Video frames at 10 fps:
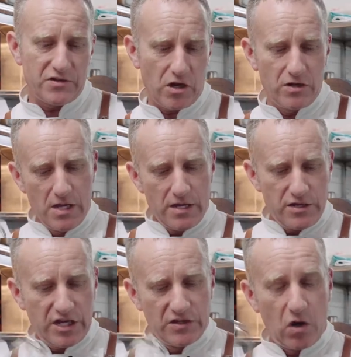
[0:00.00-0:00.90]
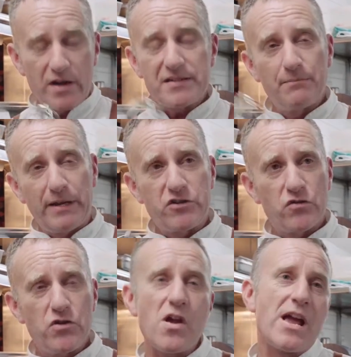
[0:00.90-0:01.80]
So you can dice the
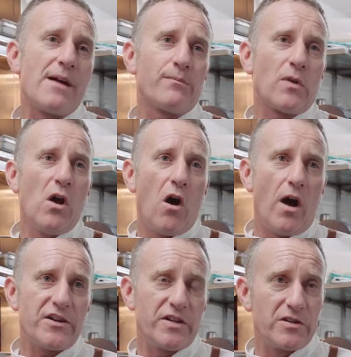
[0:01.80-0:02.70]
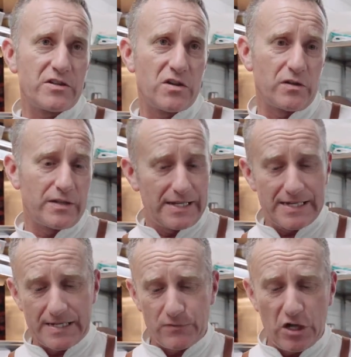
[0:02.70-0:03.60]
beetroot. I actually just got,
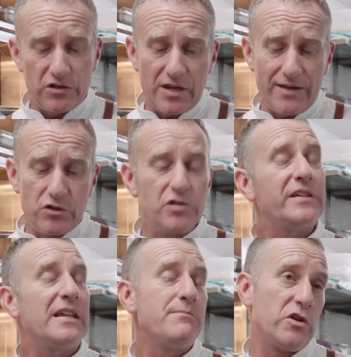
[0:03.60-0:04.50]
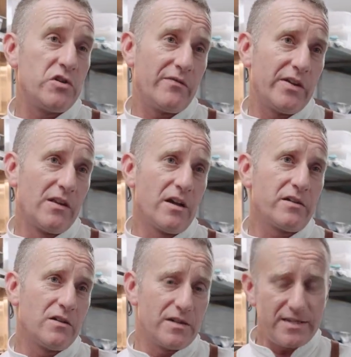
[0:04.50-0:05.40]
you can even use tin beetroot if you like,
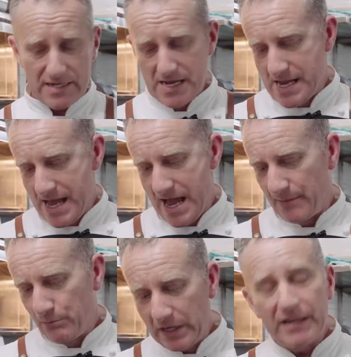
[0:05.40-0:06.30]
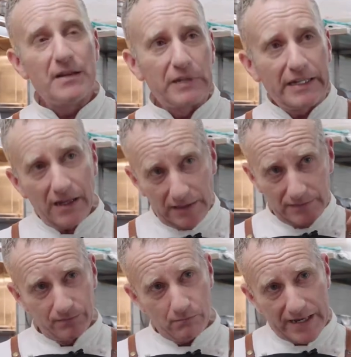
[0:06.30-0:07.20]
guys. Put it in the blender,
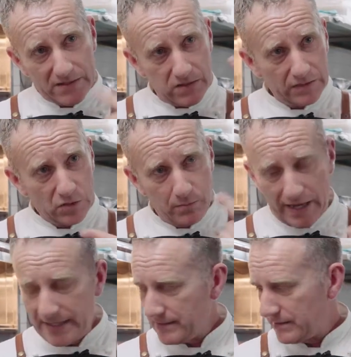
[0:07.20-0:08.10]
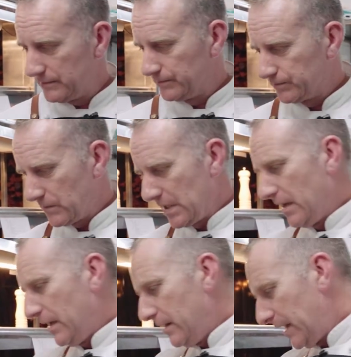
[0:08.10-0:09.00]
make it like a little paste.
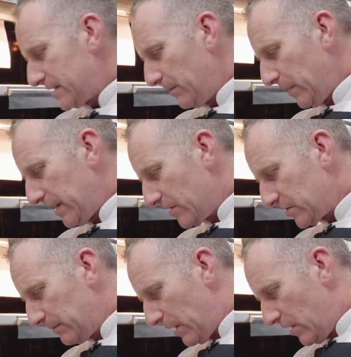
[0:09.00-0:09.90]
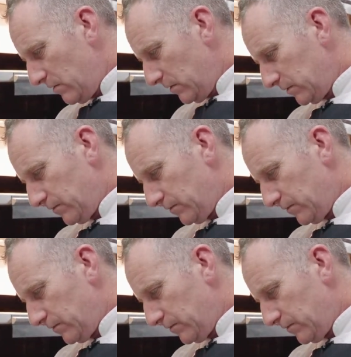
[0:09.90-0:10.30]
That simply goes in the bowl.